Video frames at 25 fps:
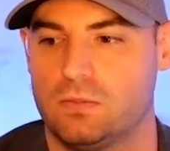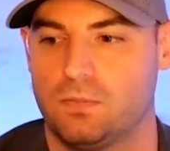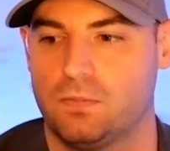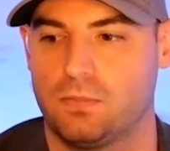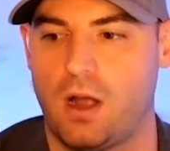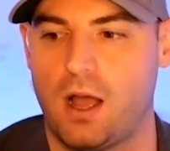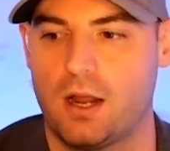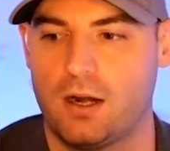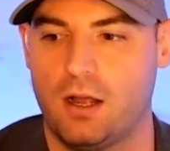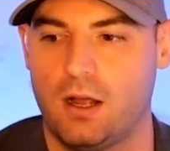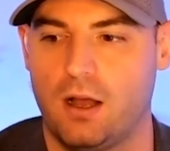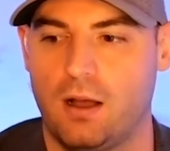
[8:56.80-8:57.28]

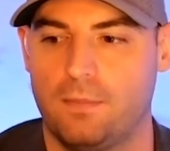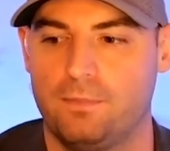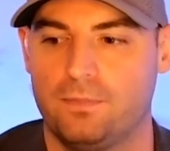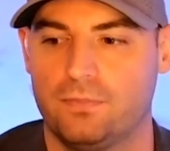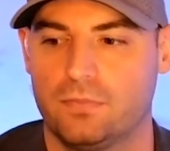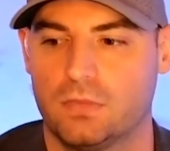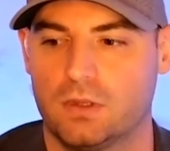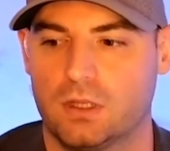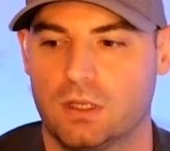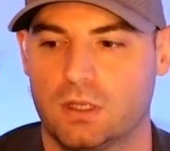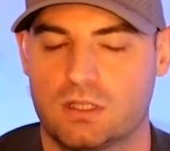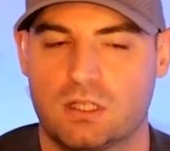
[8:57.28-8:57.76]
brought up
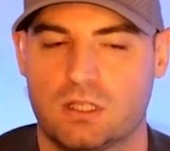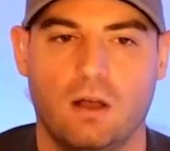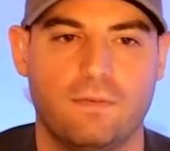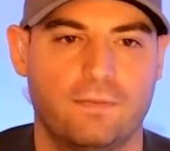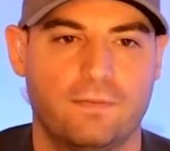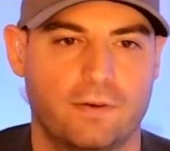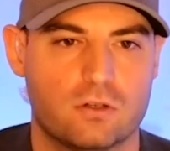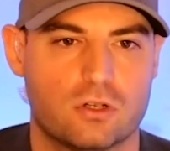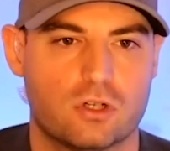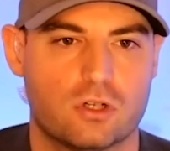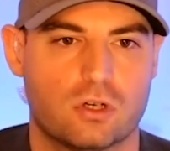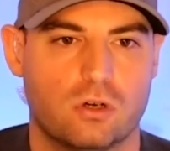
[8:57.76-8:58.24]

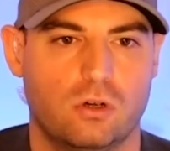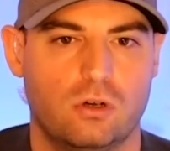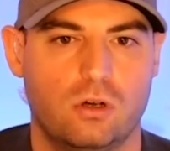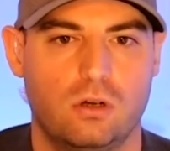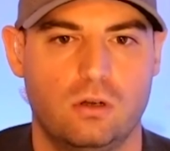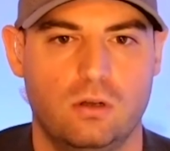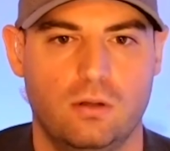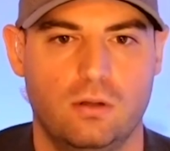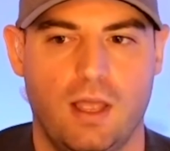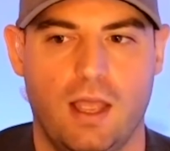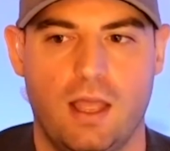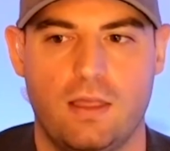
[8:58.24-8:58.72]

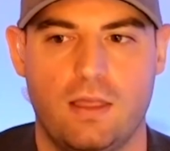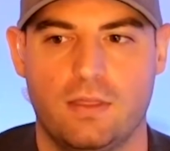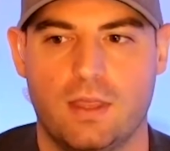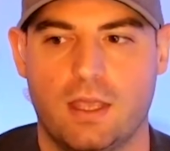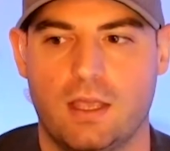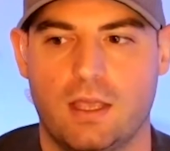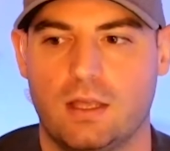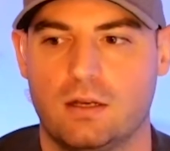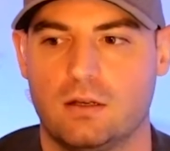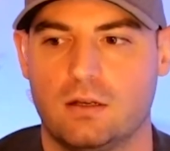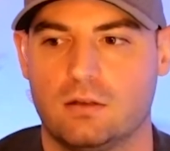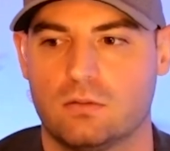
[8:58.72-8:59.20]
self-control, and
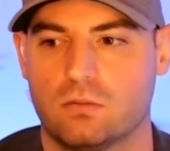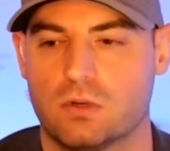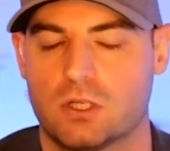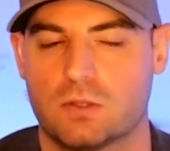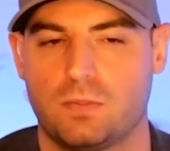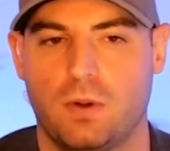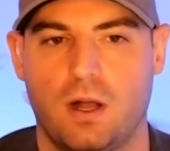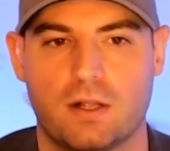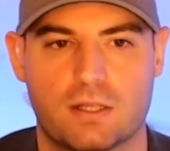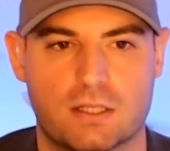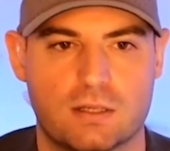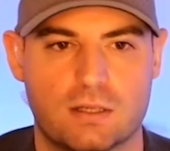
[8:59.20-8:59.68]
then
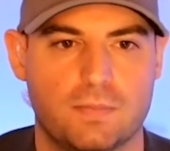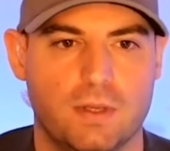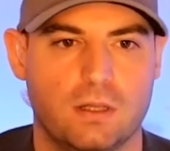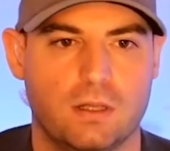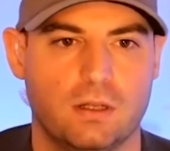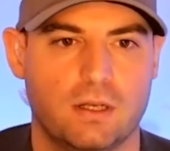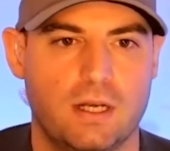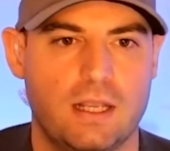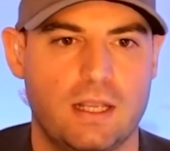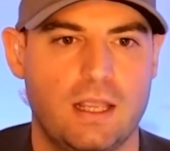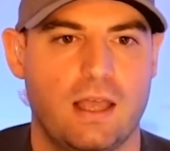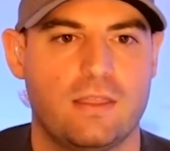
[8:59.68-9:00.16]

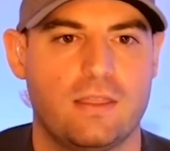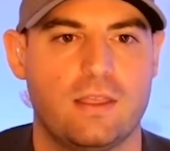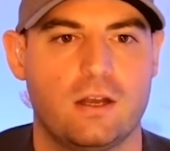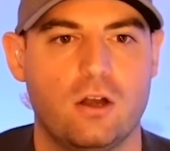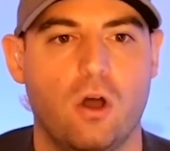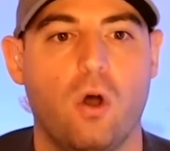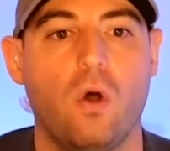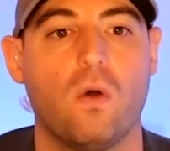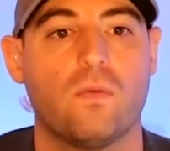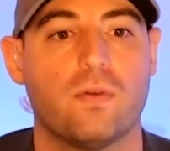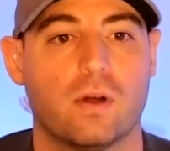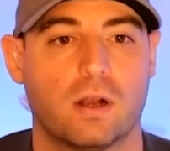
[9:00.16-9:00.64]
responsibility, and then
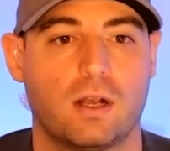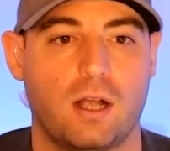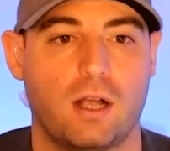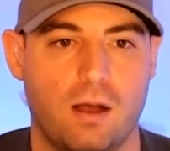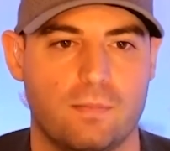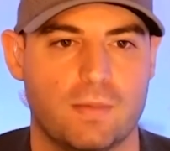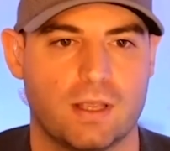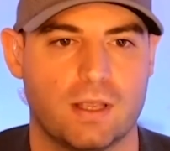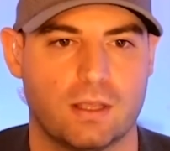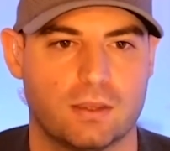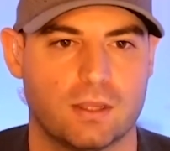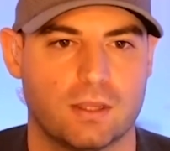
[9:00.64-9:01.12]

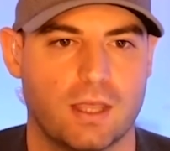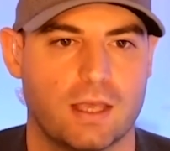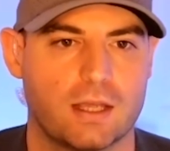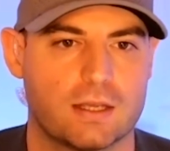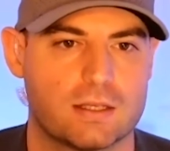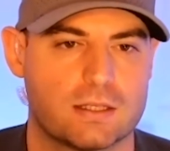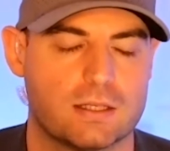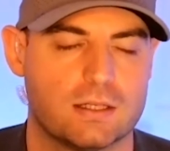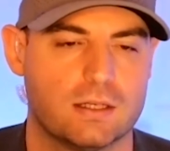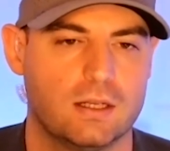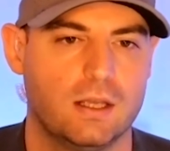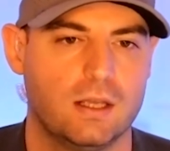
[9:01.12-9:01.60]
overcoming
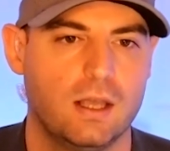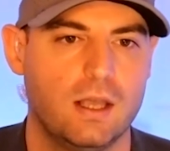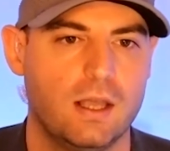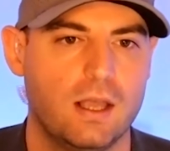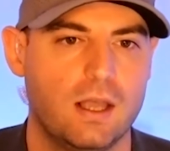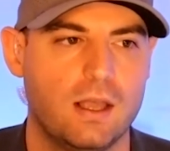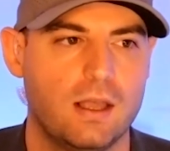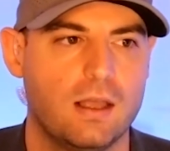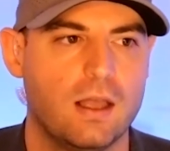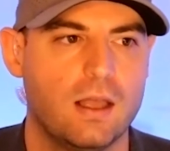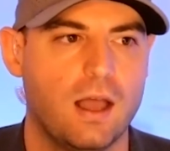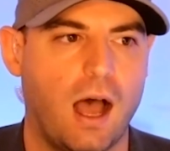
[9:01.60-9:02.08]
things. And
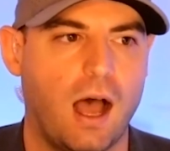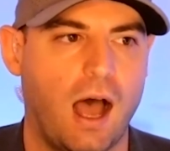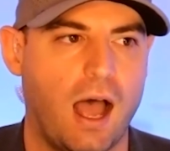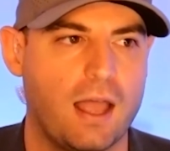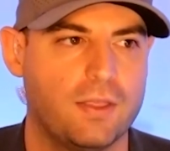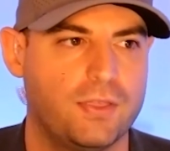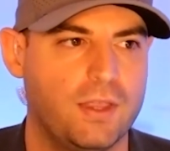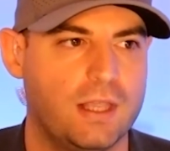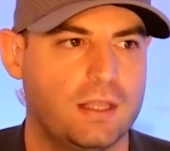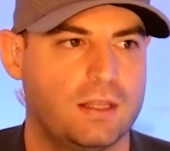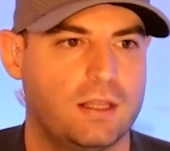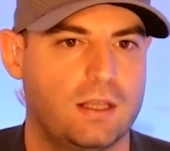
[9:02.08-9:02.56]
I
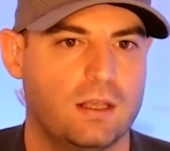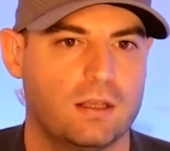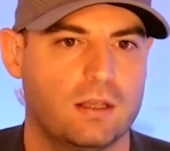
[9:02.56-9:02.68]
think